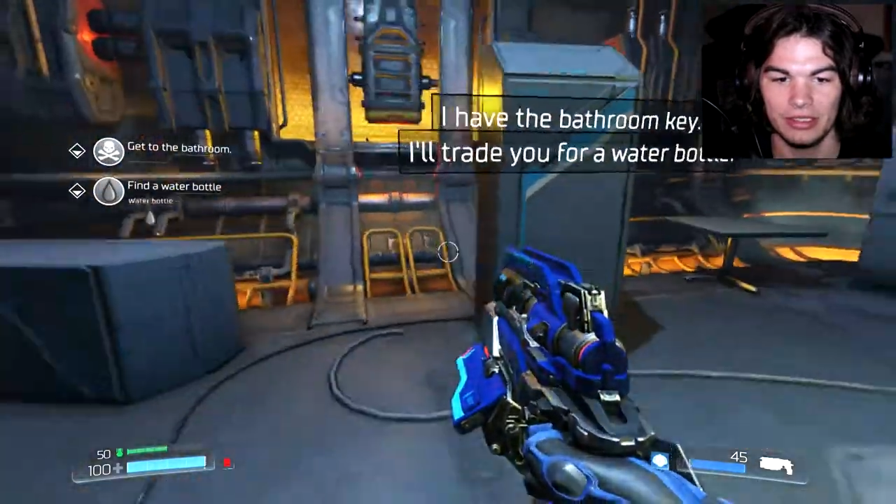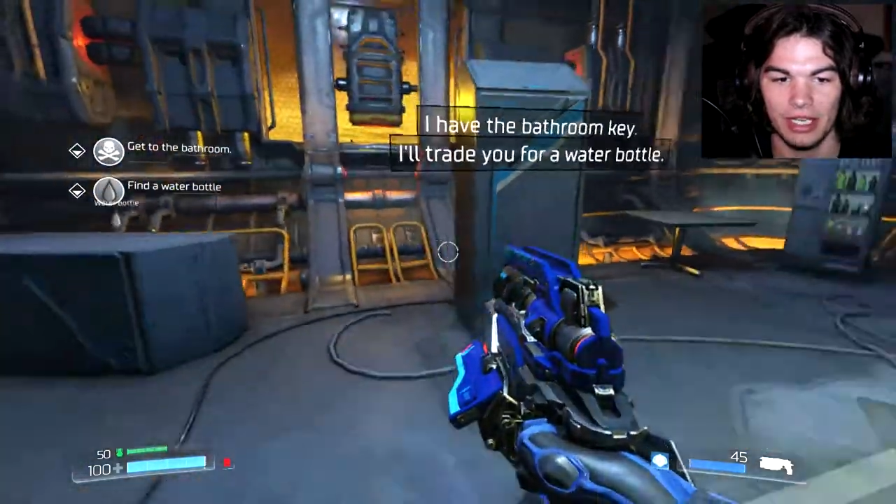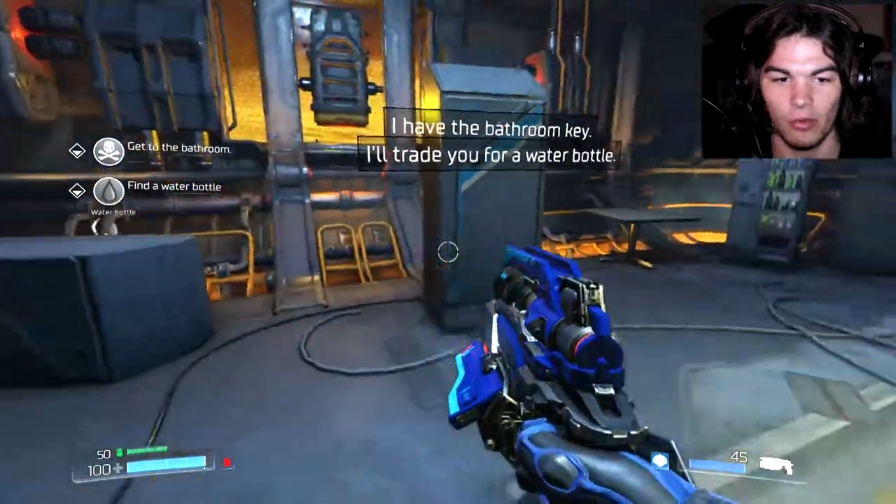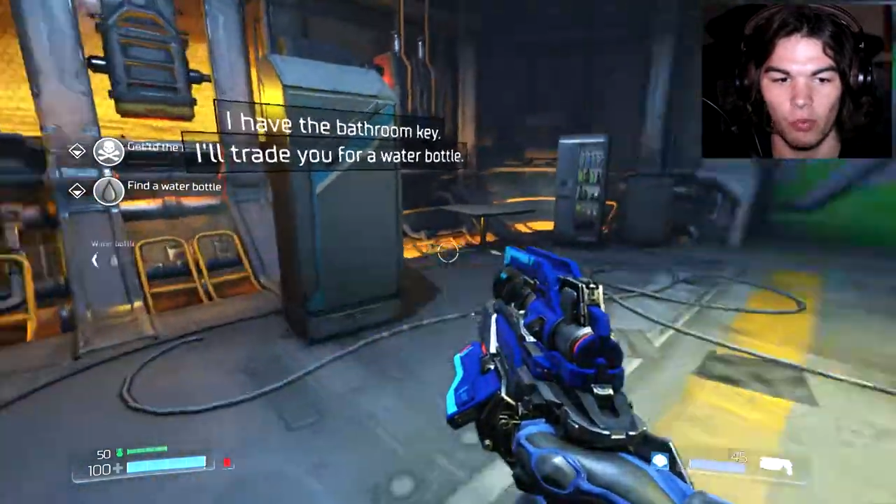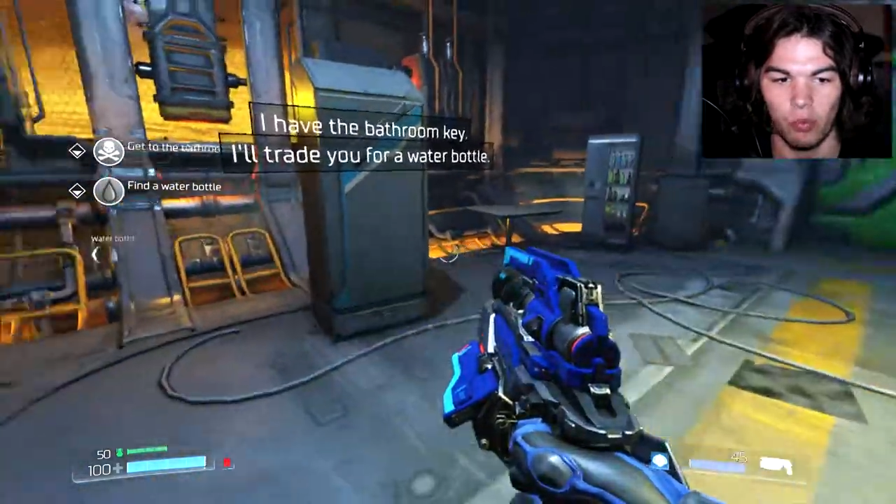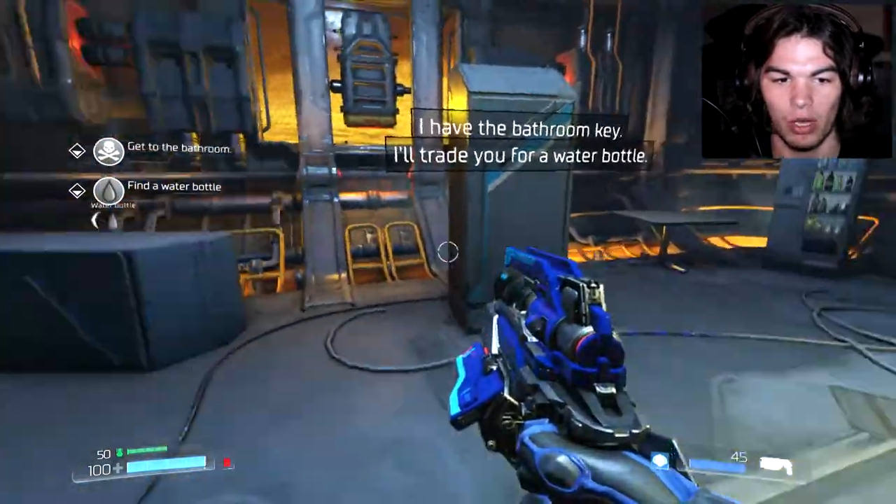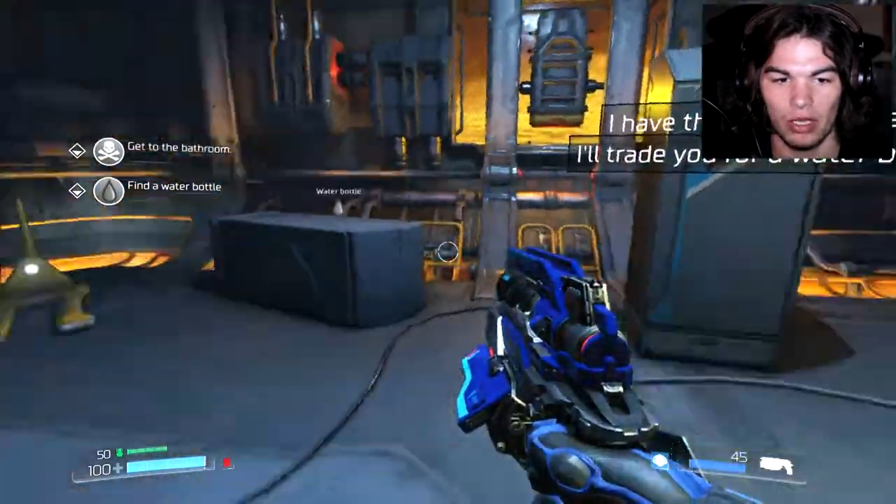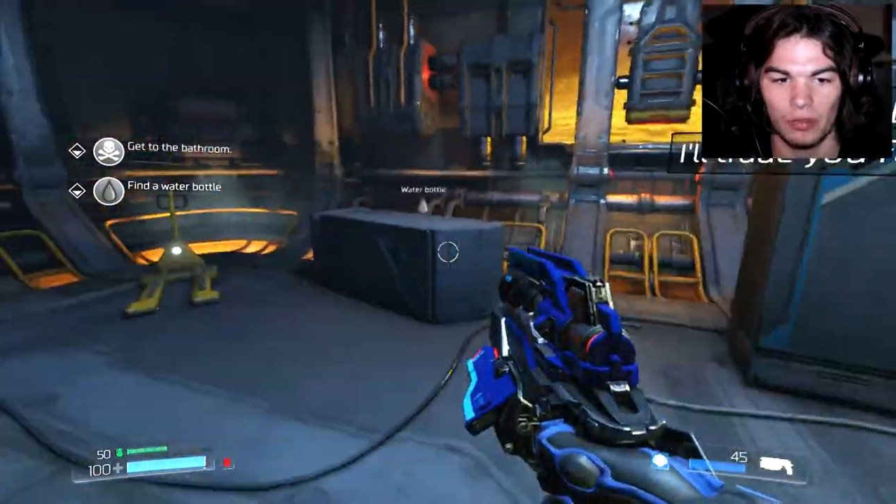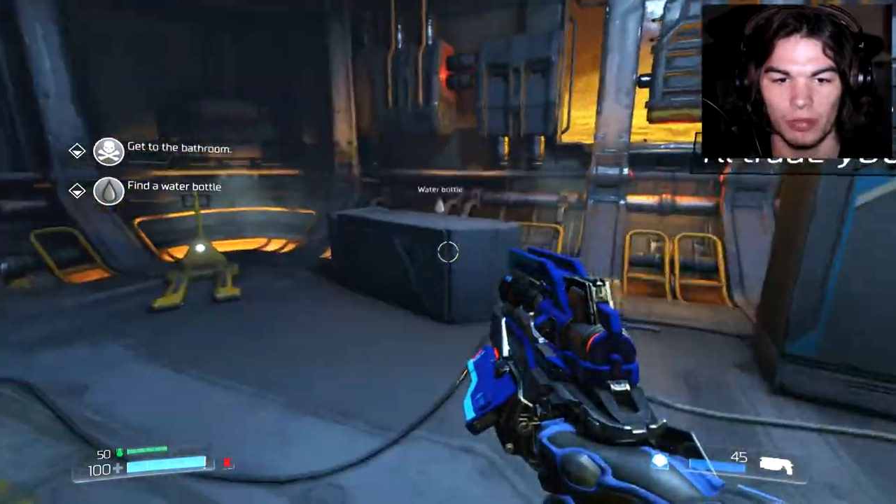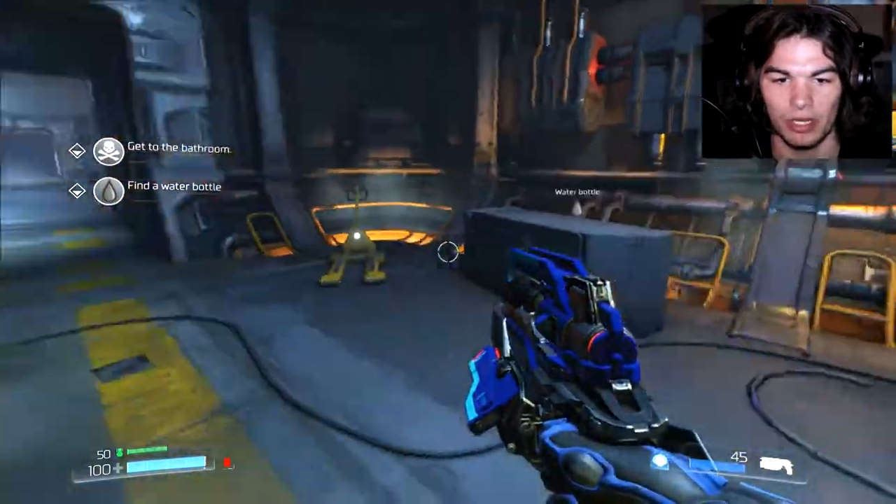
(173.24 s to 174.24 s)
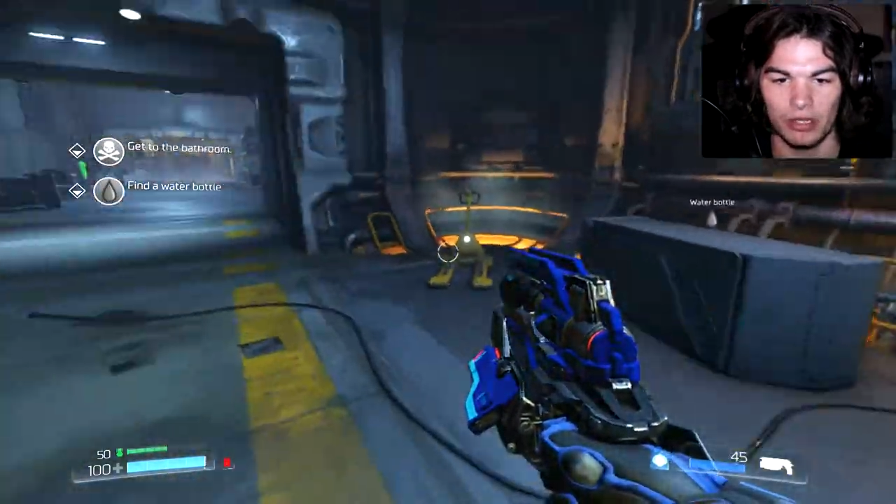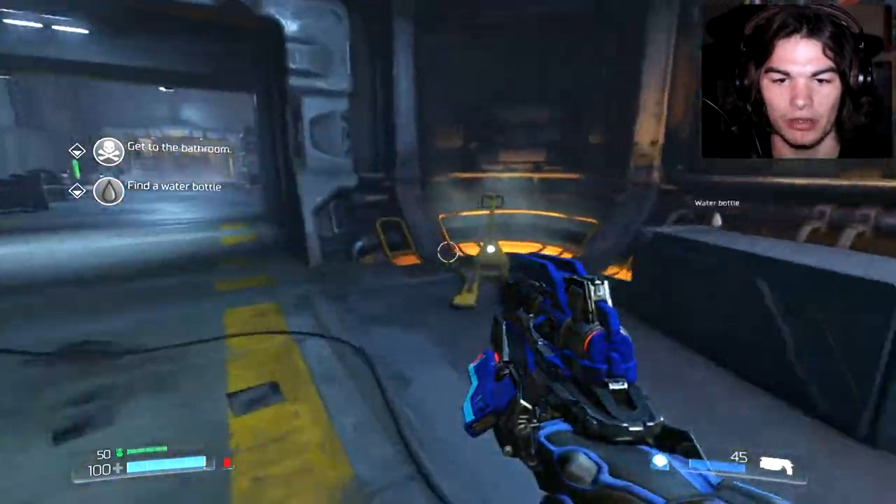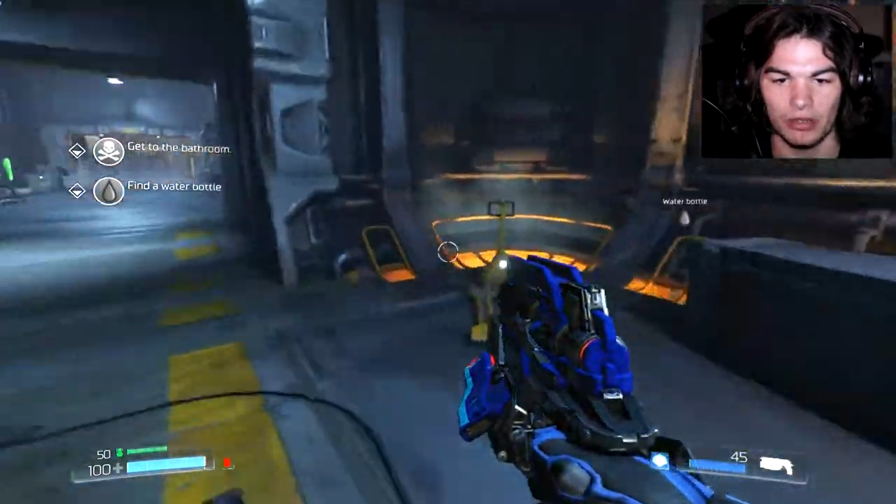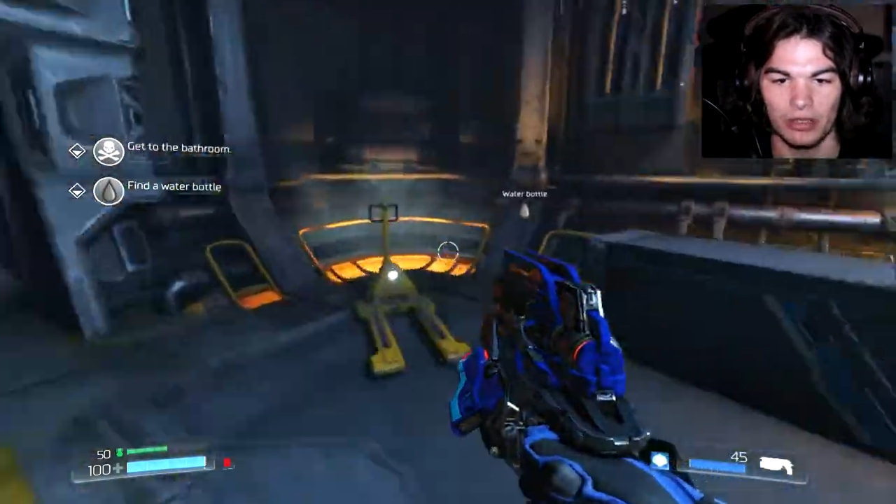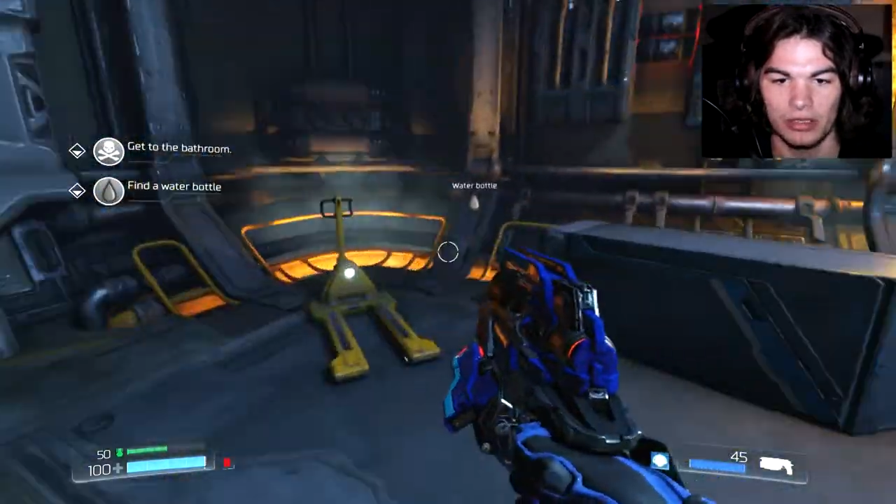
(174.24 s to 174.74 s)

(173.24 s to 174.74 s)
A water bottle?